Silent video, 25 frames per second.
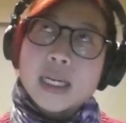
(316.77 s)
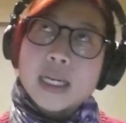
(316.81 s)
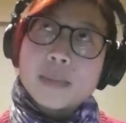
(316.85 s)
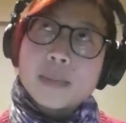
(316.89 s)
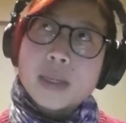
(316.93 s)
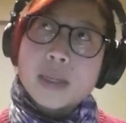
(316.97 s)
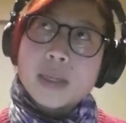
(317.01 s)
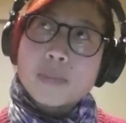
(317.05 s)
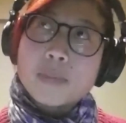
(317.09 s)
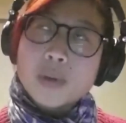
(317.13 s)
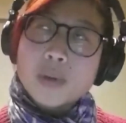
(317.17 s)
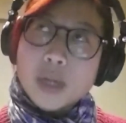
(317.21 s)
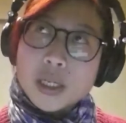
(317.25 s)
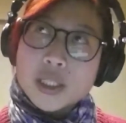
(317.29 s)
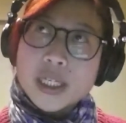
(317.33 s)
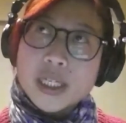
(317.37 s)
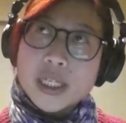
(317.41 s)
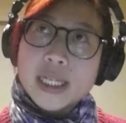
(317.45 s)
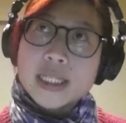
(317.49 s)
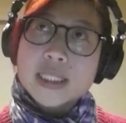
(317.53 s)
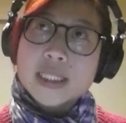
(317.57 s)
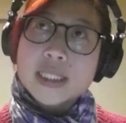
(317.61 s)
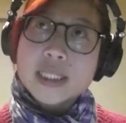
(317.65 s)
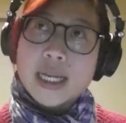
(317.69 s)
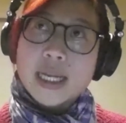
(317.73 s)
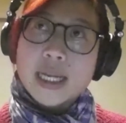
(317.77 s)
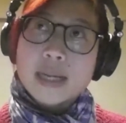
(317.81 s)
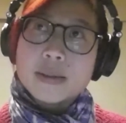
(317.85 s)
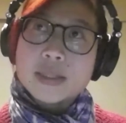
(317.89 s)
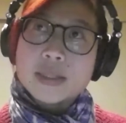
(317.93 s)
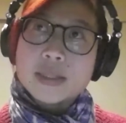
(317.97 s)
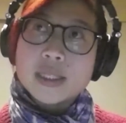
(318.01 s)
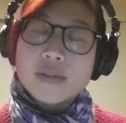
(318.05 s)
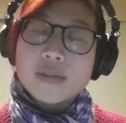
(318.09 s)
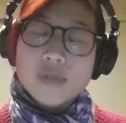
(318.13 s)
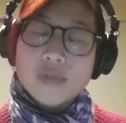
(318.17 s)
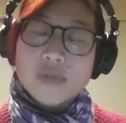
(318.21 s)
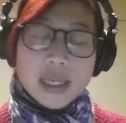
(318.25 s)
project
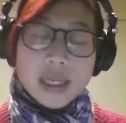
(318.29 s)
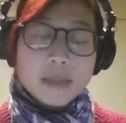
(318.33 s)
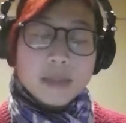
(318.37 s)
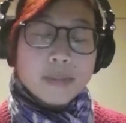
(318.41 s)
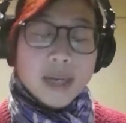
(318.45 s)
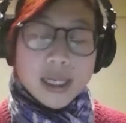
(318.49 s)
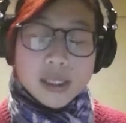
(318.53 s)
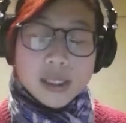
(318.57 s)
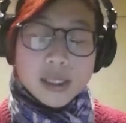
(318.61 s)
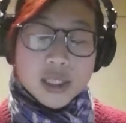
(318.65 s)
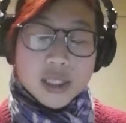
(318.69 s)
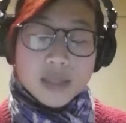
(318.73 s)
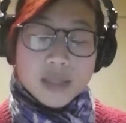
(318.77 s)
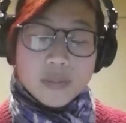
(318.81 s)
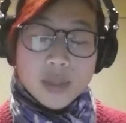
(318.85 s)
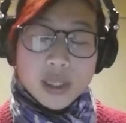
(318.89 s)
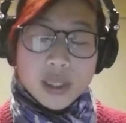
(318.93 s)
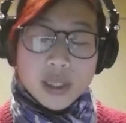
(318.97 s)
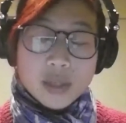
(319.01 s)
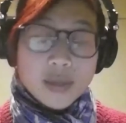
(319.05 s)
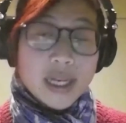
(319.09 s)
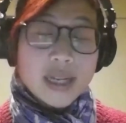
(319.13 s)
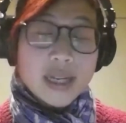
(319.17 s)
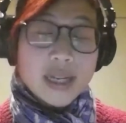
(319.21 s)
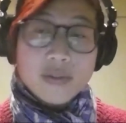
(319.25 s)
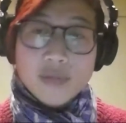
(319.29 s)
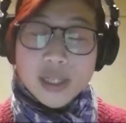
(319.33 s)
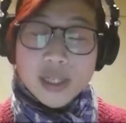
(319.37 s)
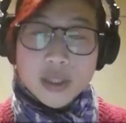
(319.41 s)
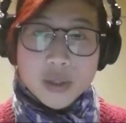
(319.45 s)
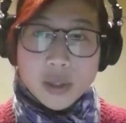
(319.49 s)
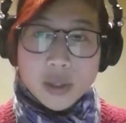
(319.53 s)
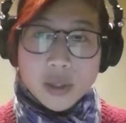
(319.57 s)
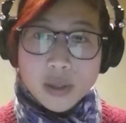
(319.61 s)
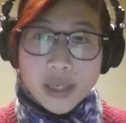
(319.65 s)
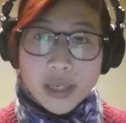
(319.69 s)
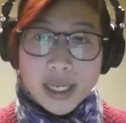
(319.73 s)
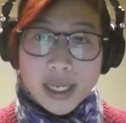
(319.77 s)
delivered in partnership with Creative
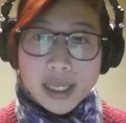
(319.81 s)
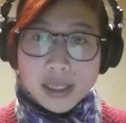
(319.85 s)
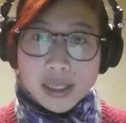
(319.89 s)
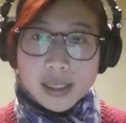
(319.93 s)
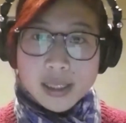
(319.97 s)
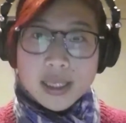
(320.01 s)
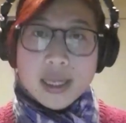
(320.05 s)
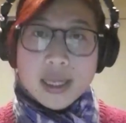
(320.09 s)
Victoria,